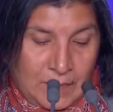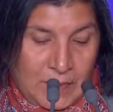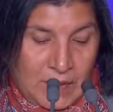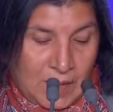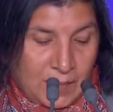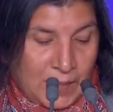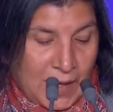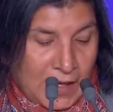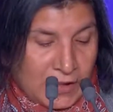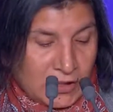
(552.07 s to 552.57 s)
The
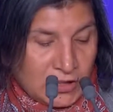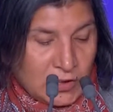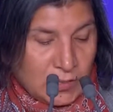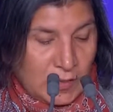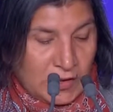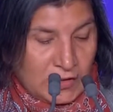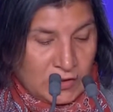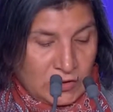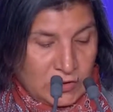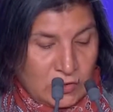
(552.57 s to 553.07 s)

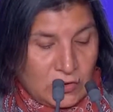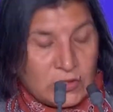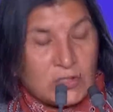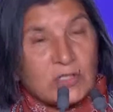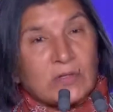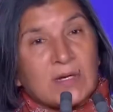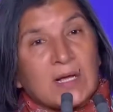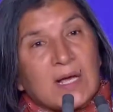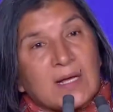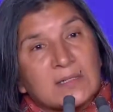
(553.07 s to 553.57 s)
punishment
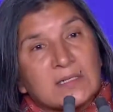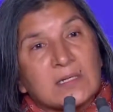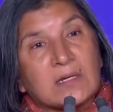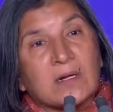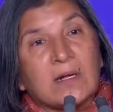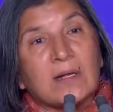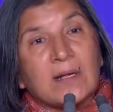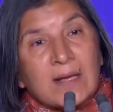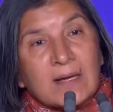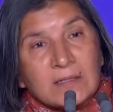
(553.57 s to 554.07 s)
usually has a
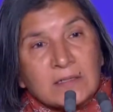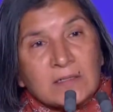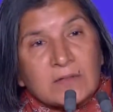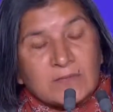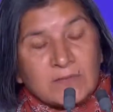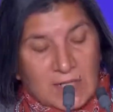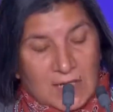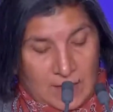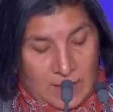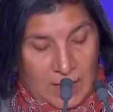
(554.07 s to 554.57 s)

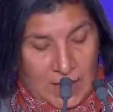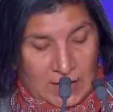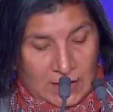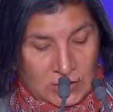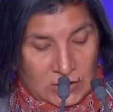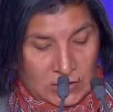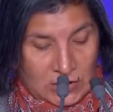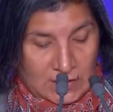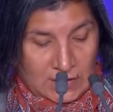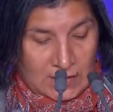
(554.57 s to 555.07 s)
collective
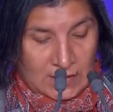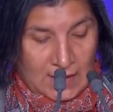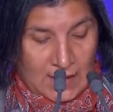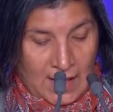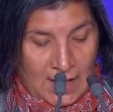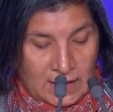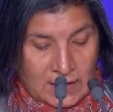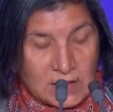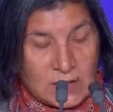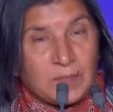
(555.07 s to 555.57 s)
dimension
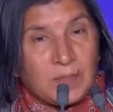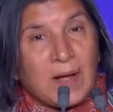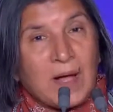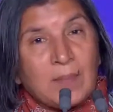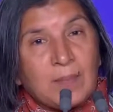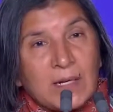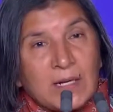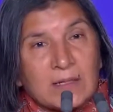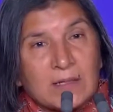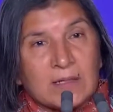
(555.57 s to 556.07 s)
and is
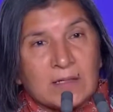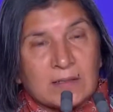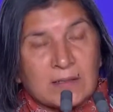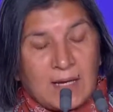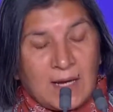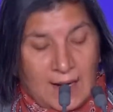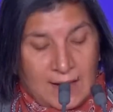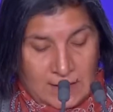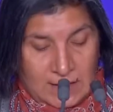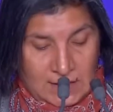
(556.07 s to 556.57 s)
public in
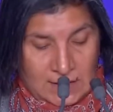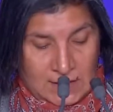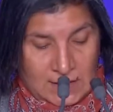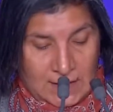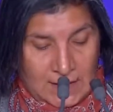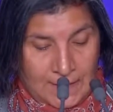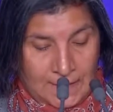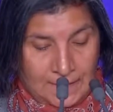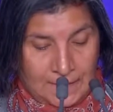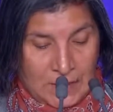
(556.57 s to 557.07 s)

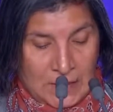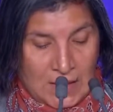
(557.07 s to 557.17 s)
character